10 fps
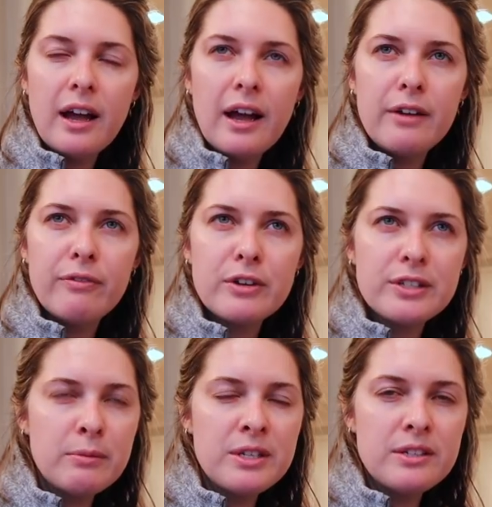I, for
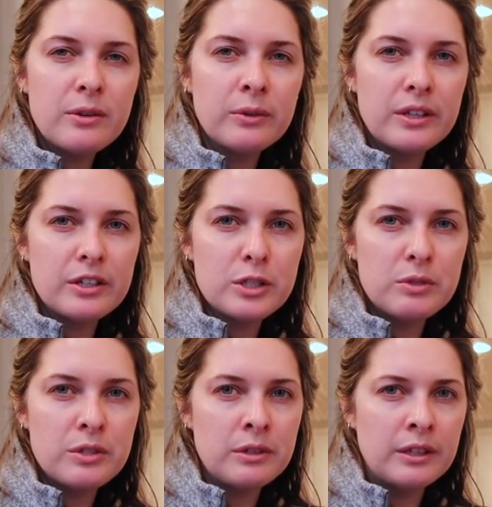some reason, only thought she
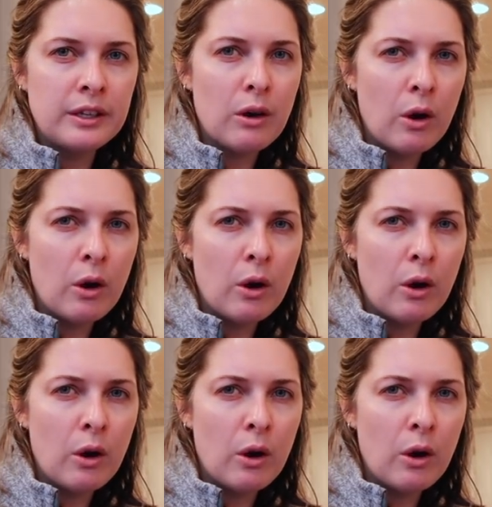was doing like